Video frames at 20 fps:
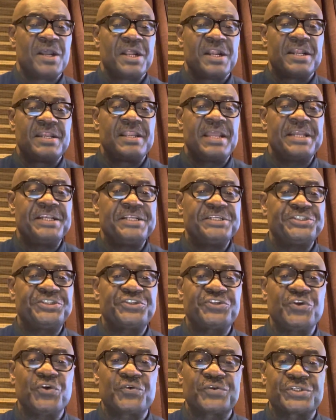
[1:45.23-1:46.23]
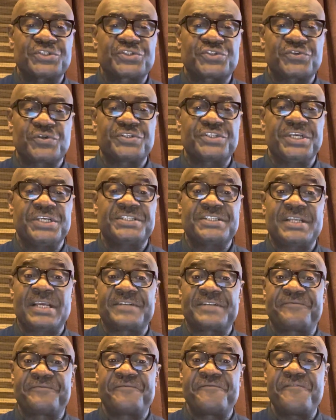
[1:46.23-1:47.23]
Learning theory suggests
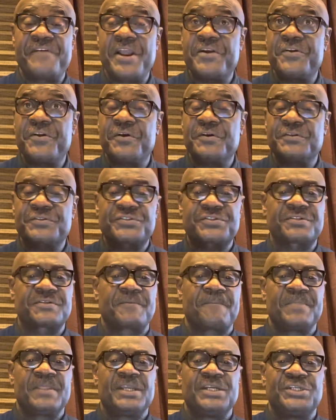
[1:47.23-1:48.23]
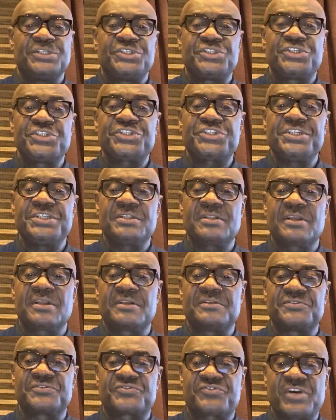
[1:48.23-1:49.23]
that various teaching
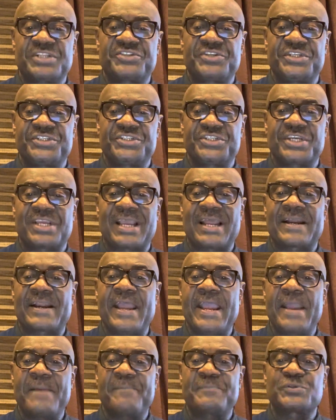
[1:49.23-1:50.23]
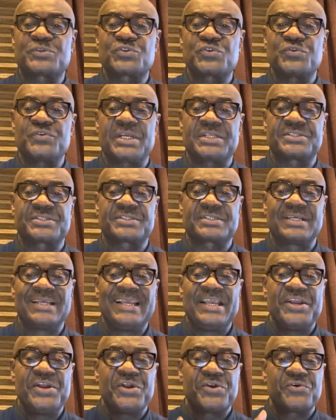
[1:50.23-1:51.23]
strategies can help students
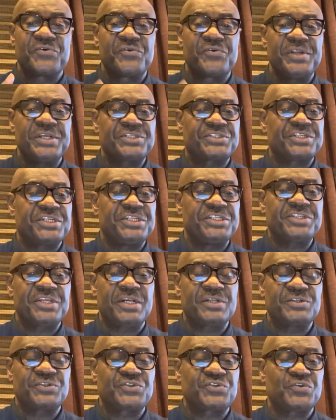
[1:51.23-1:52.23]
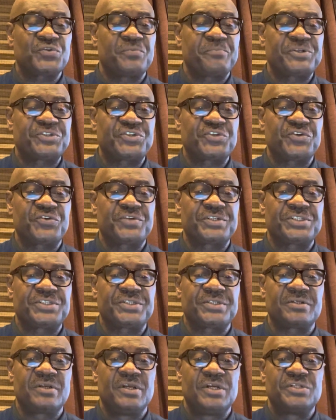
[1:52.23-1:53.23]
reach intellectual
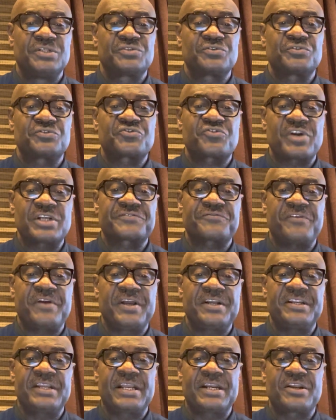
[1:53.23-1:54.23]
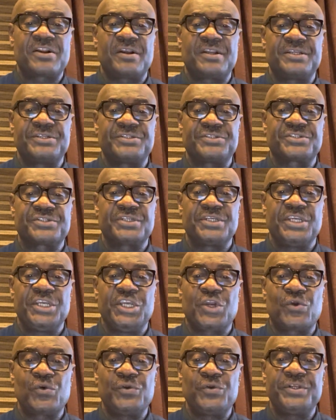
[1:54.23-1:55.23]
maturity to transfer their knowledge,
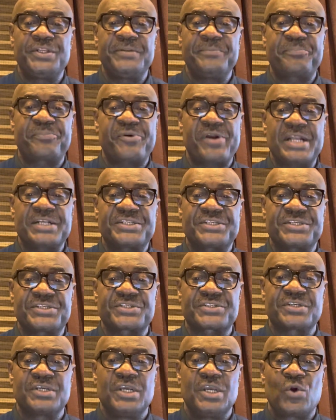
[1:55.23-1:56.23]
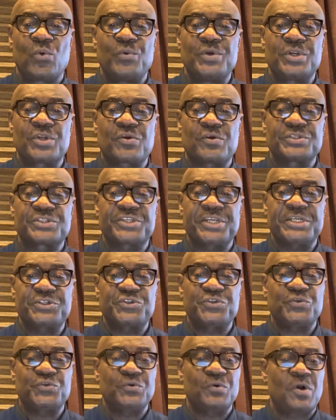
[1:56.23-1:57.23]
including practice with
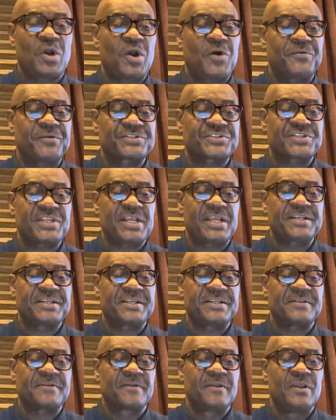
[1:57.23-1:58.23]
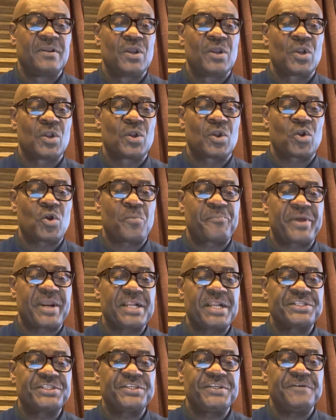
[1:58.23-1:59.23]
consensual understanding,
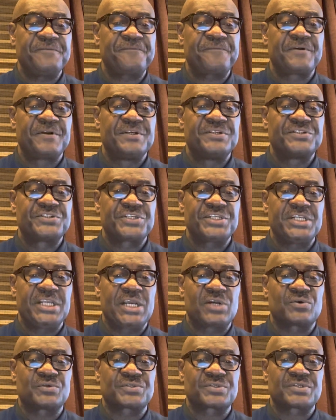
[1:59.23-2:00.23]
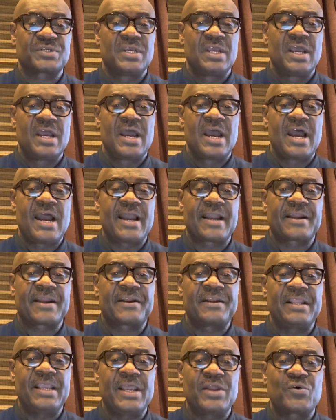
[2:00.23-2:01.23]
comparative scenarios, and
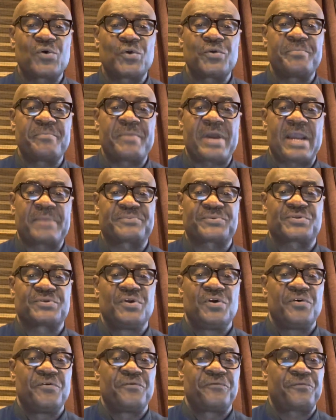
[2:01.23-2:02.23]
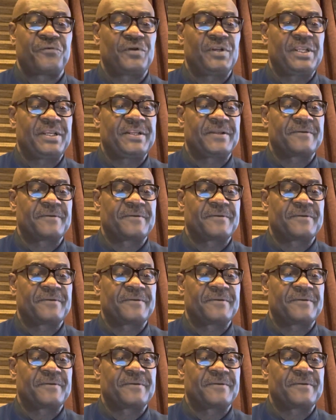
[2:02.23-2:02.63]
clear roadmaps for learning.